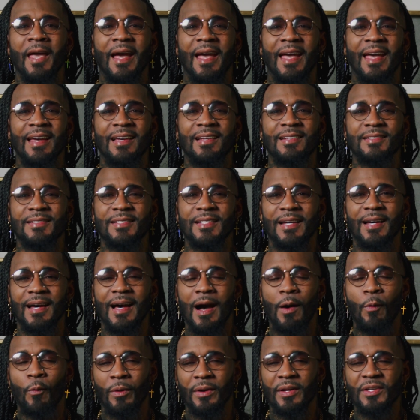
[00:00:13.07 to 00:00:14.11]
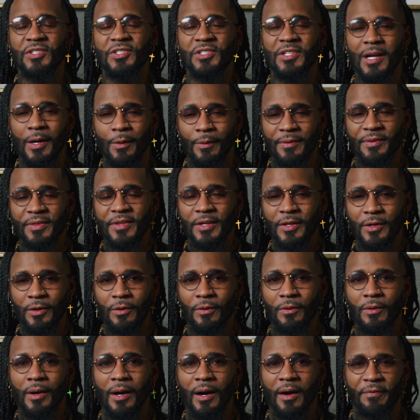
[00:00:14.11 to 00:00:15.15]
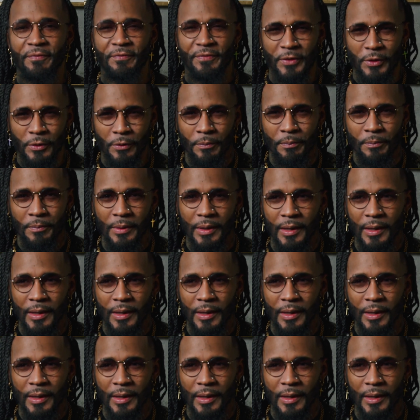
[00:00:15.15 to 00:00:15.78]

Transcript: And I want to share with you a few